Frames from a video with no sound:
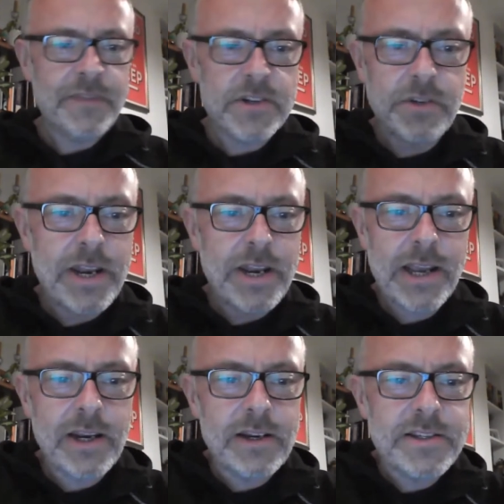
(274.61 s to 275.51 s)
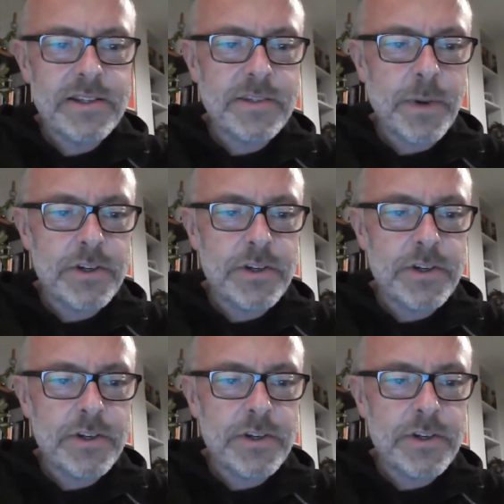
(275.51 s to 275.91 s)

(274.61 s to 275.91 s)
There's Karina. Hang on, I'm going to disappear.